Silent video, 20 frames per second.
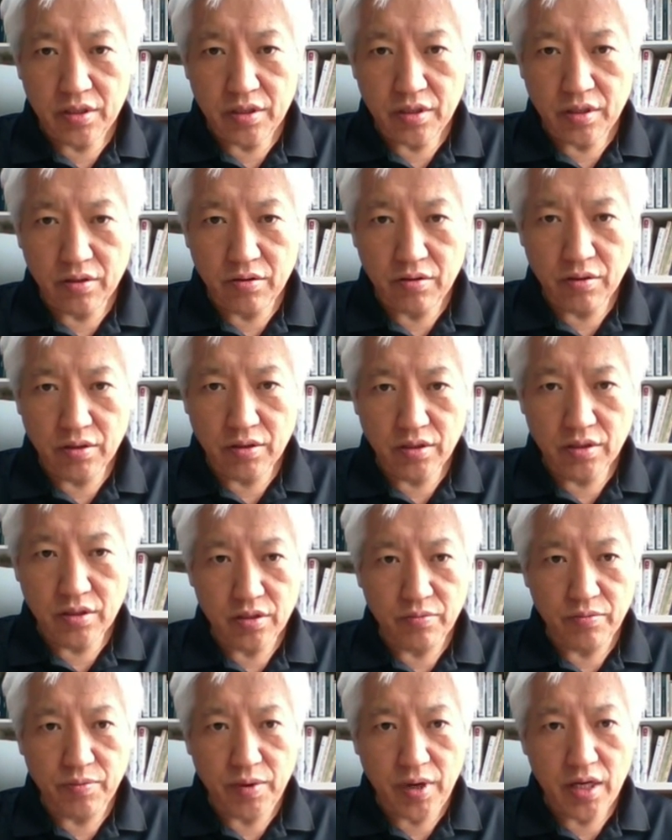According to
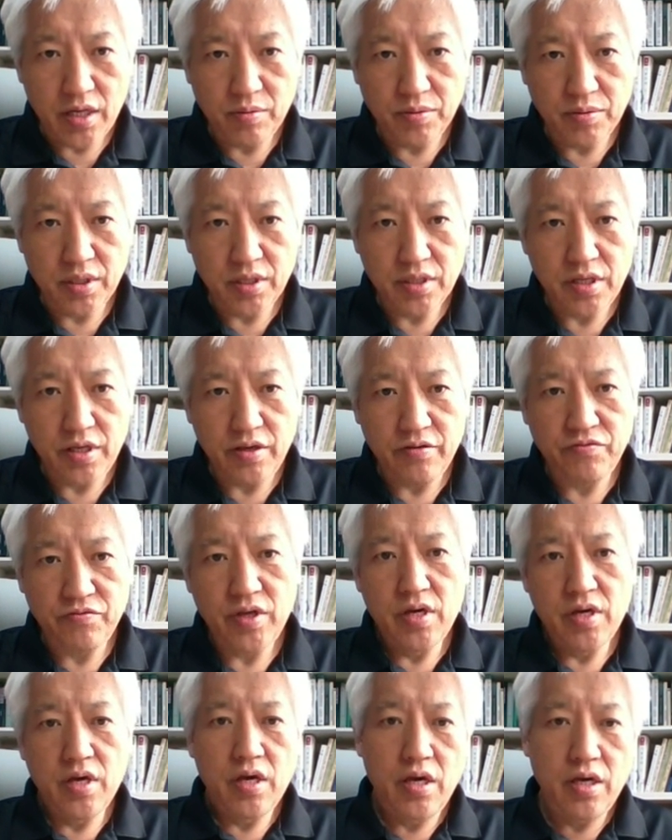the Bible, if
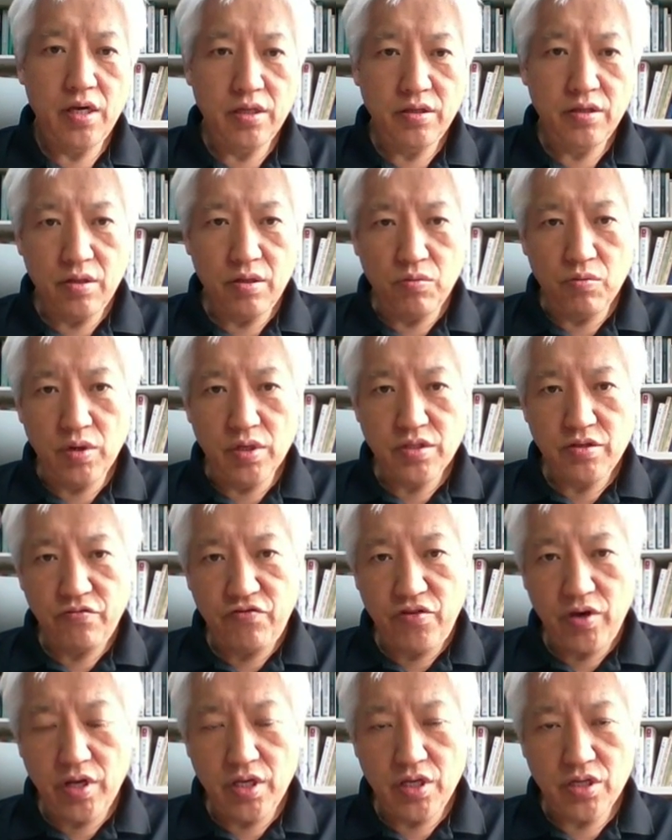it was
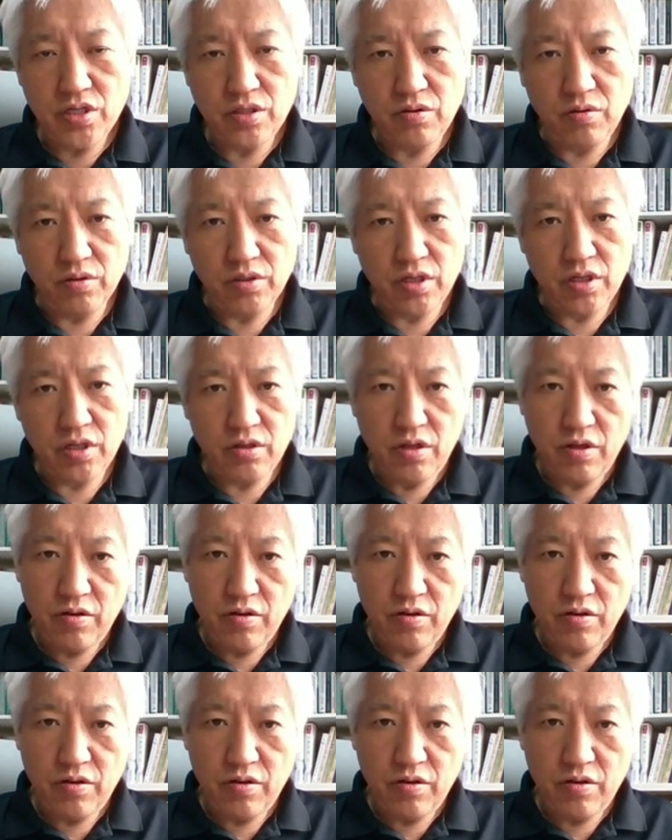finished on the